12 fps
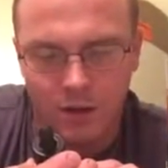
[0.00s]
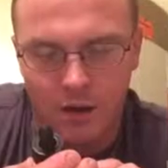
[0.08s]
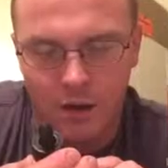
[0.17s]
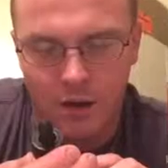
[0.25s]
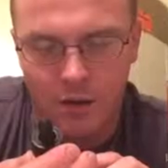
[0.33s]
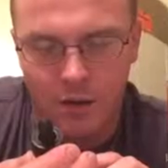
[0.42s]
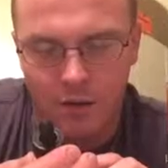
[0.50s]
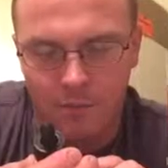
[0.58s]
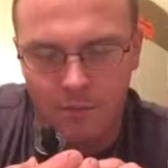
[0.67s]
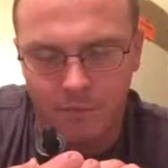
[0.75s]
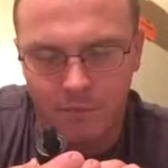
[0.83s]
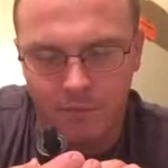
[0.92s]

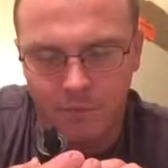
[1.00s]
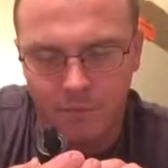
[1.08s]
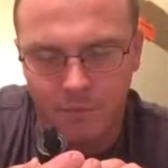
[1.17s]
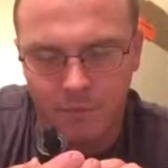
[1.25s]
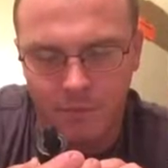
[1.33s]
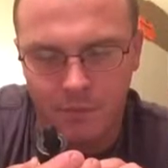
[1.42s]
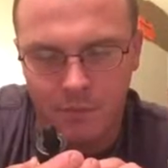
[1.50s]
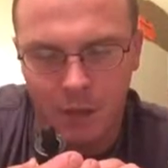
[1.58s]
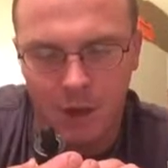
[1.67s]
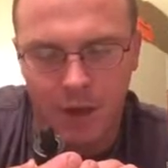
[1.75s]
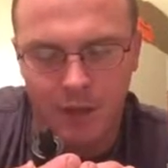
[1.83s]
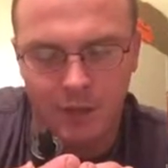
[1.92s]
No,
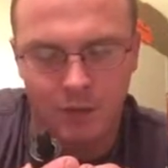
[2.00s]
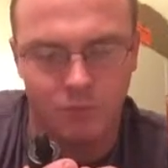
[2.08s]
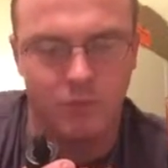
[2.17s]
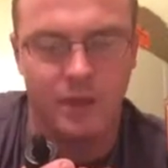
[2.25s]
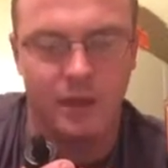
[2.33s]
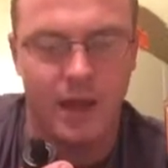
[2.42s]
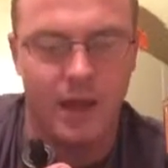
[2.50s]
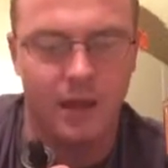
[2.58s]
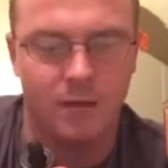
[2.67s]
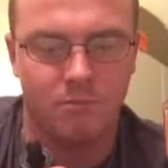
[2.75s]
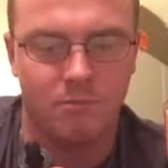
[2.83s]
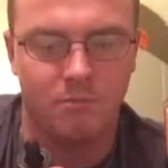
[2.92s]
actually when
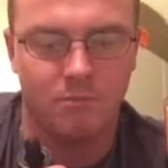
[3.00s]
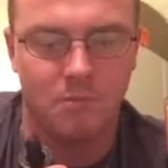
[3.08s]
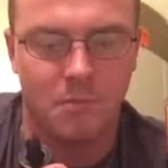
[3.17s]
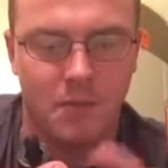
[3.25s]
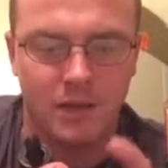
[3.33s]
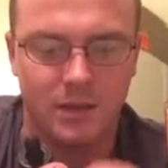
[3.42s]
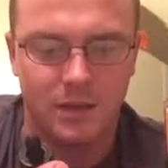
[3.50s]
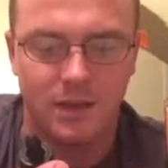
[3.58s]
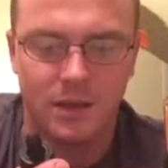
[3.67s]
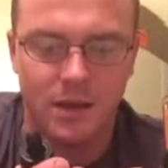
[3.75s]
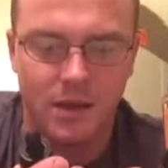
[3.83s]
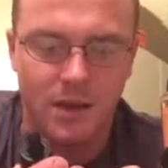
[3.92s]
they mixed it.